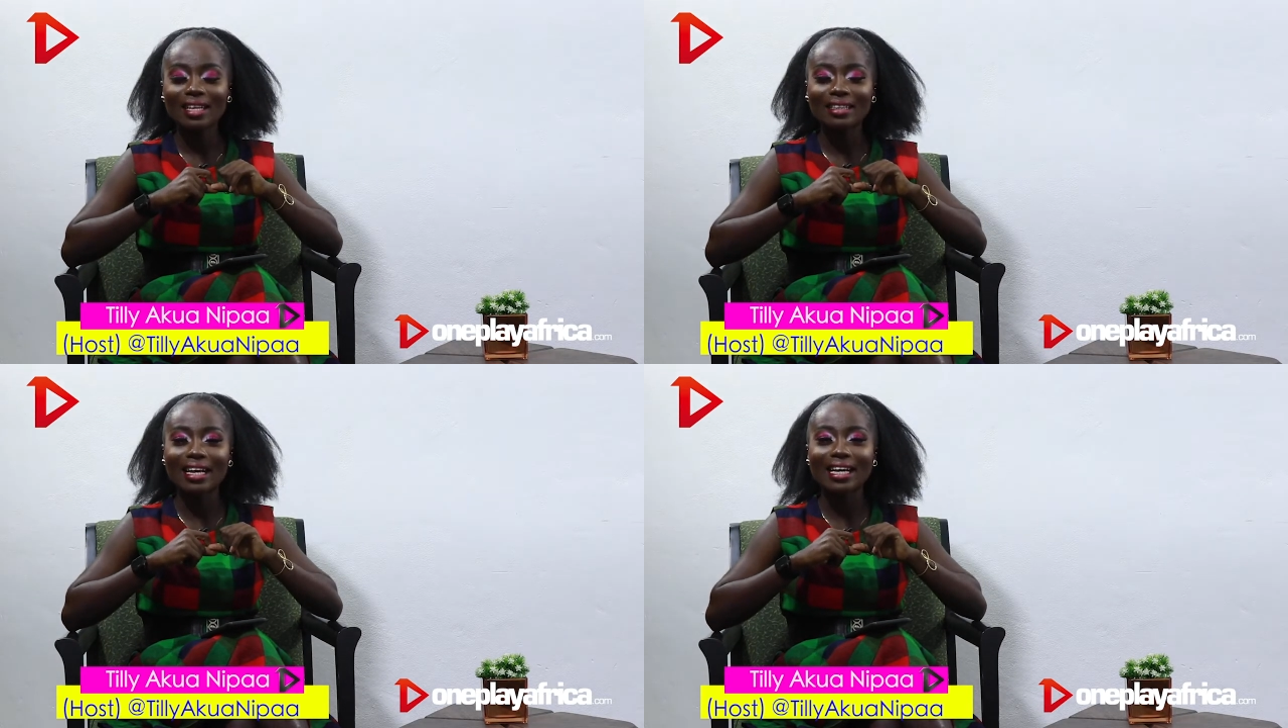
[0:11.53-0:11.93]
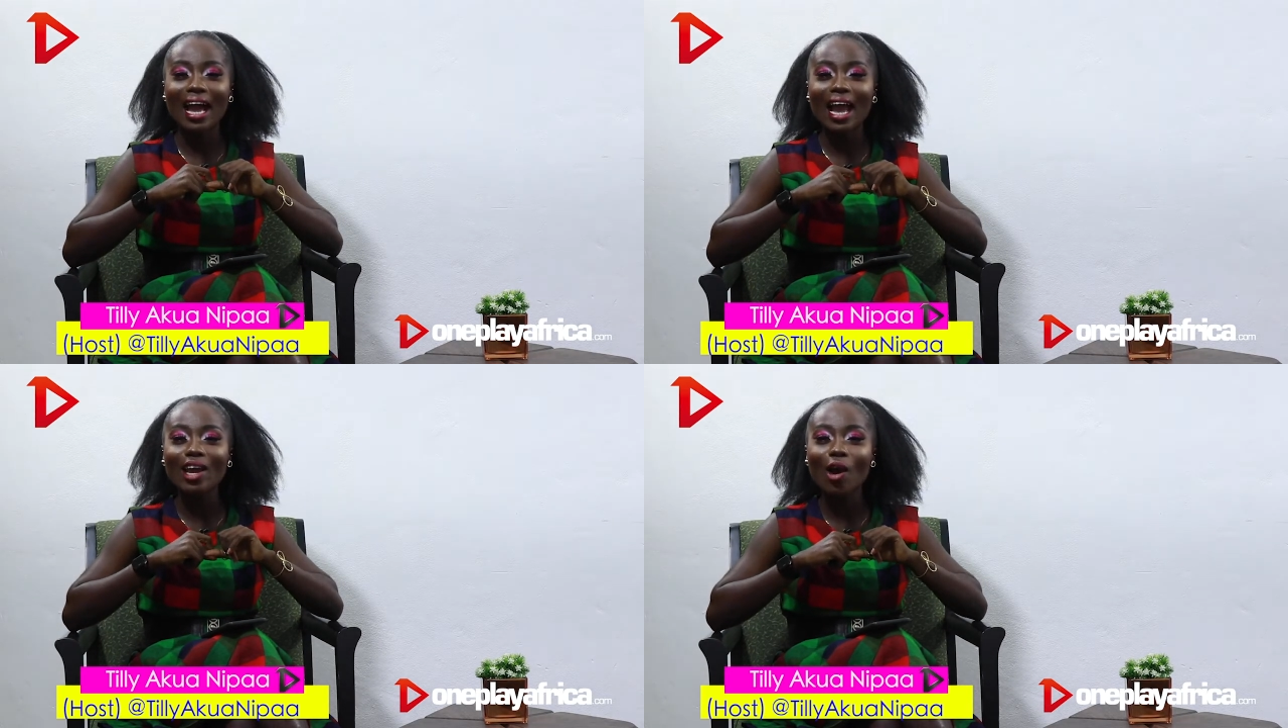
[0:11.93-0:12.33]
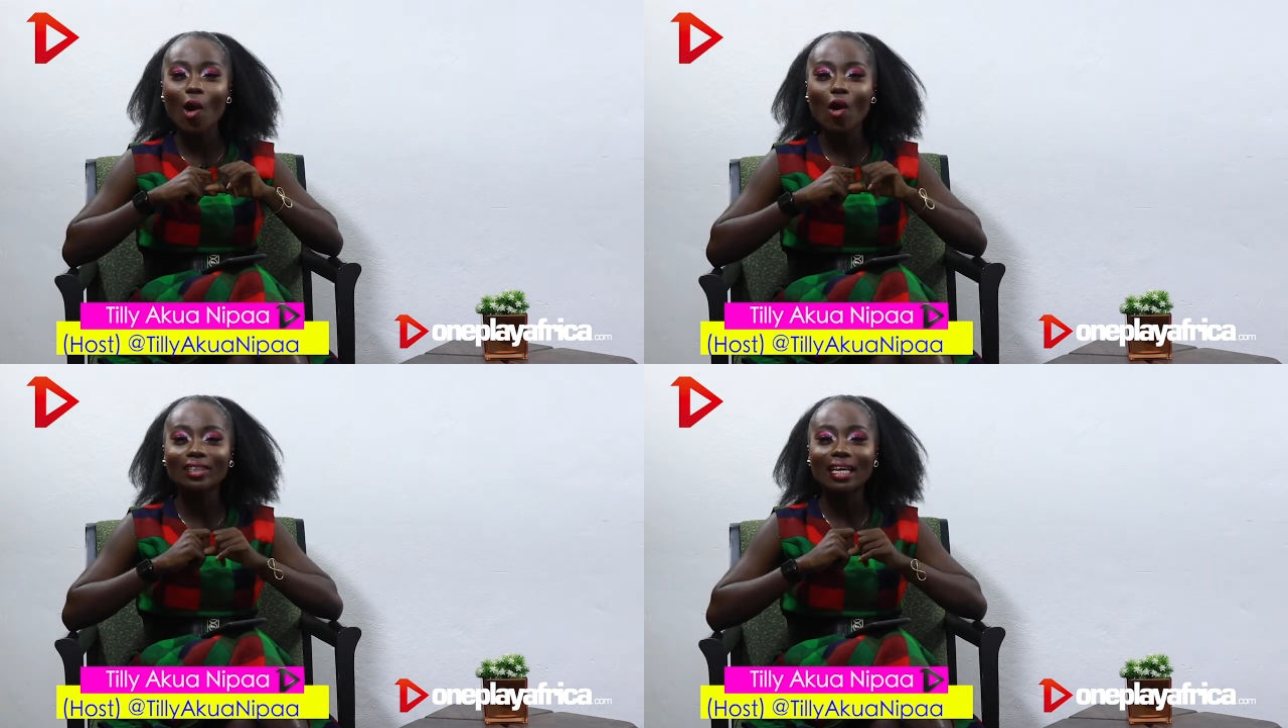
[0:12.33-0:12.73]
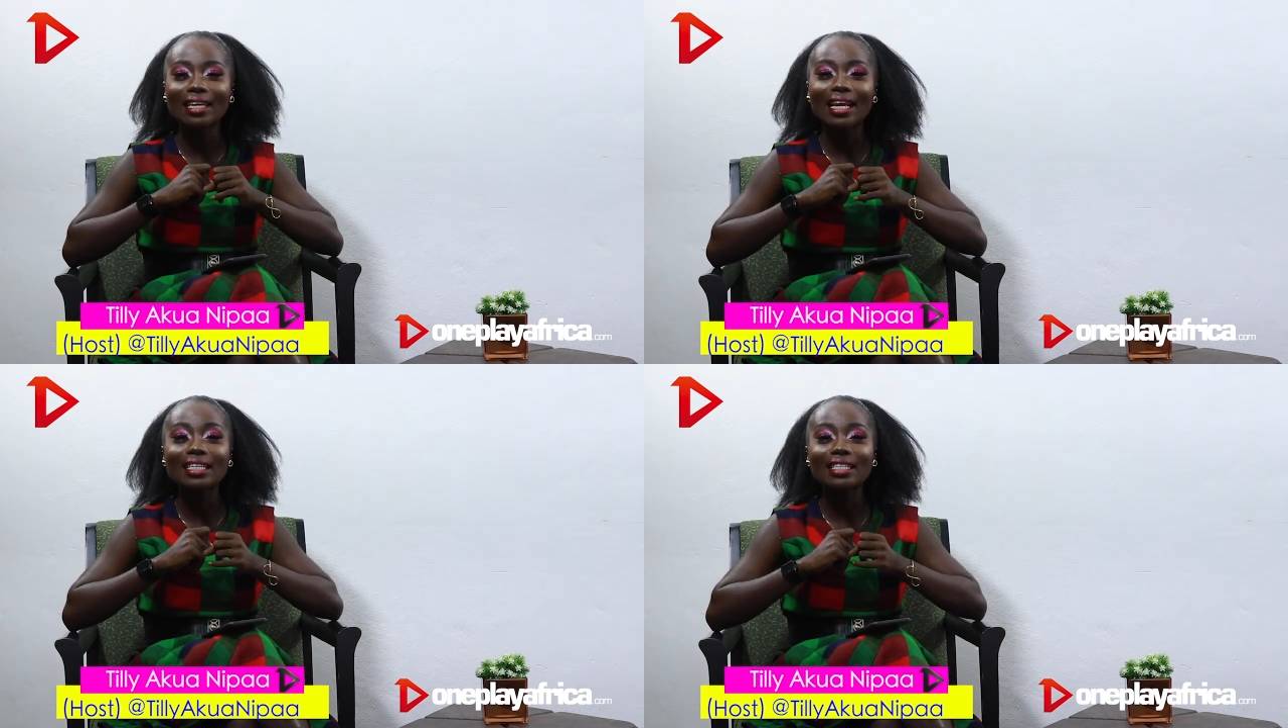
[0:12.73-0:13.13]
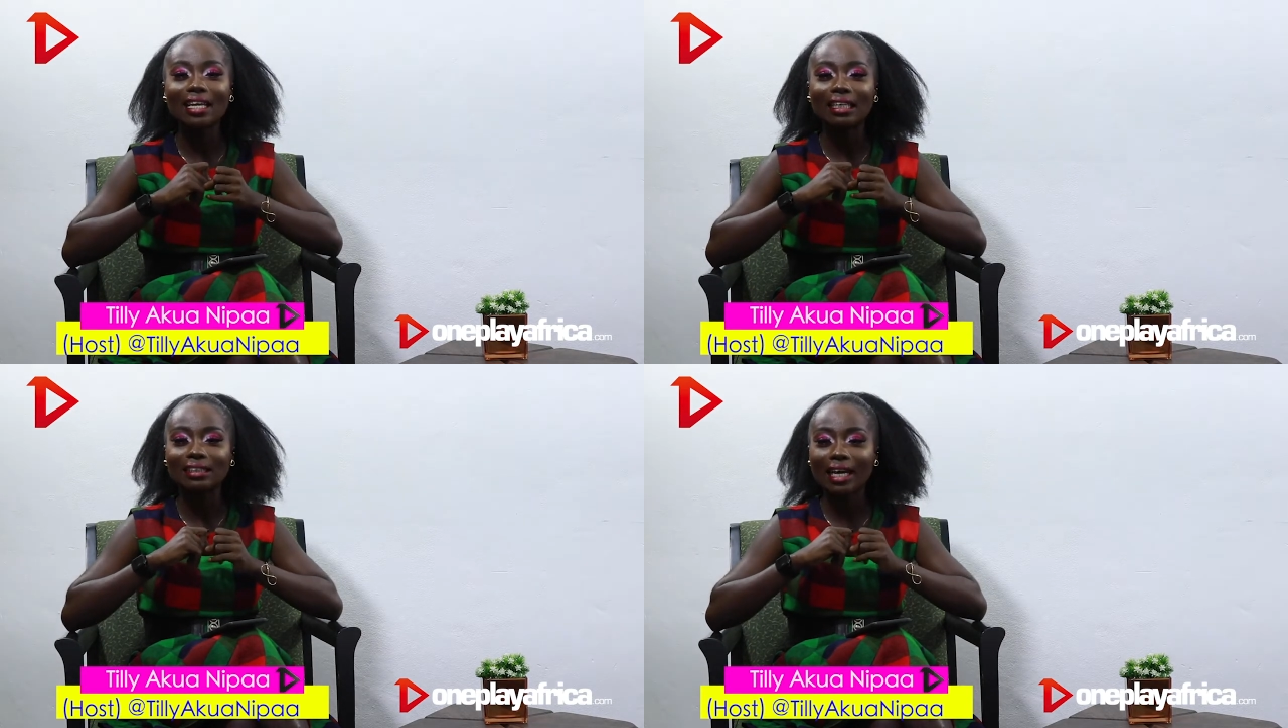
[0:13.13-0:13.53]
the guy all the ladies
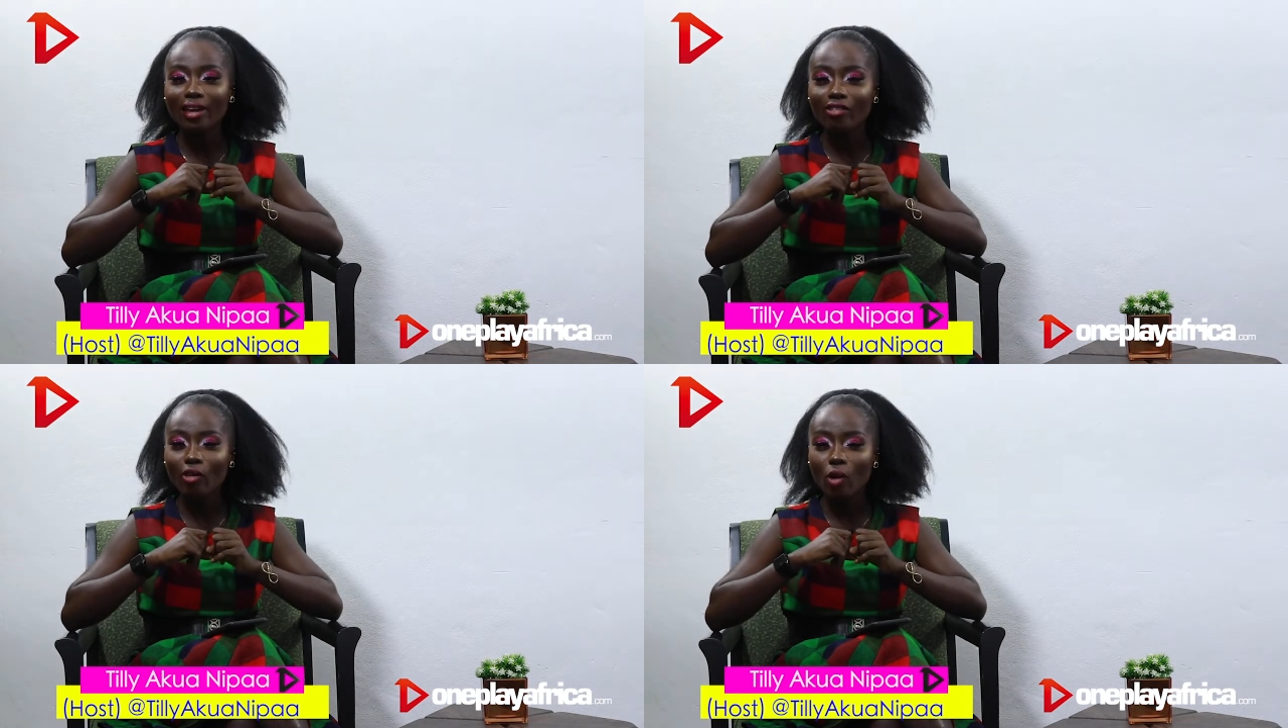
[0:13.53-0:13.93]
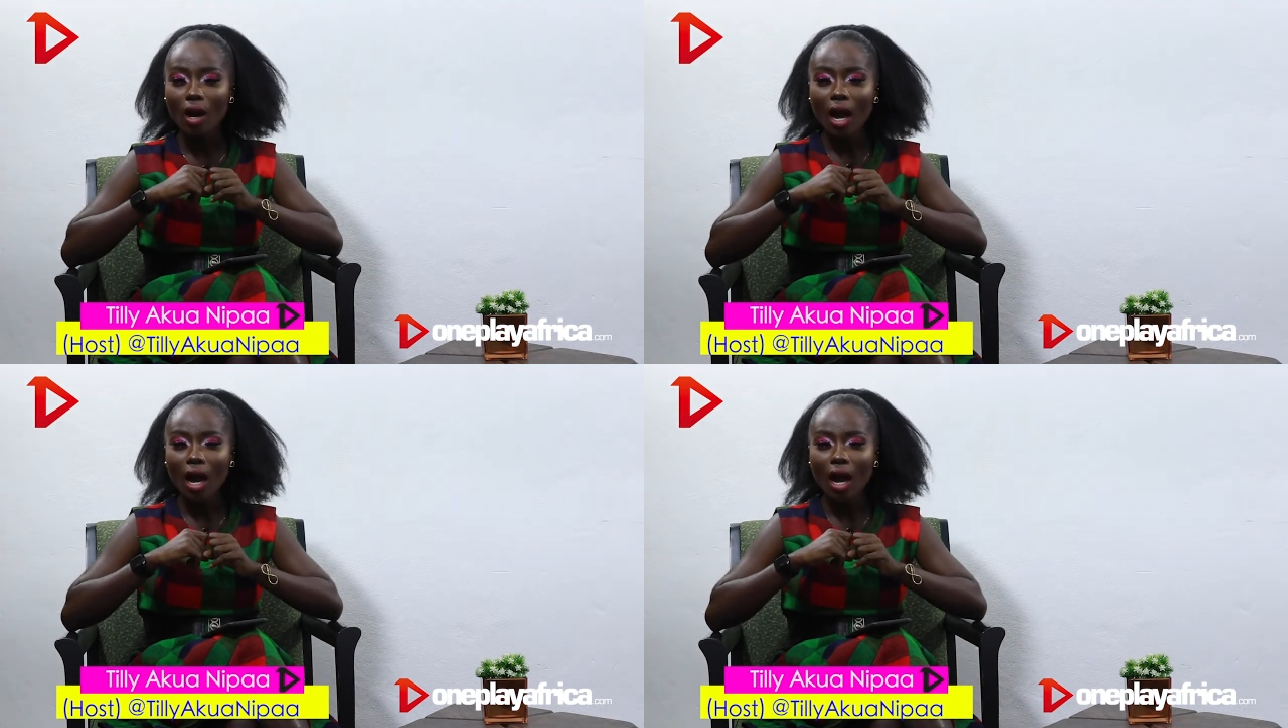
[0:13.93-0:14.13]
are dying for.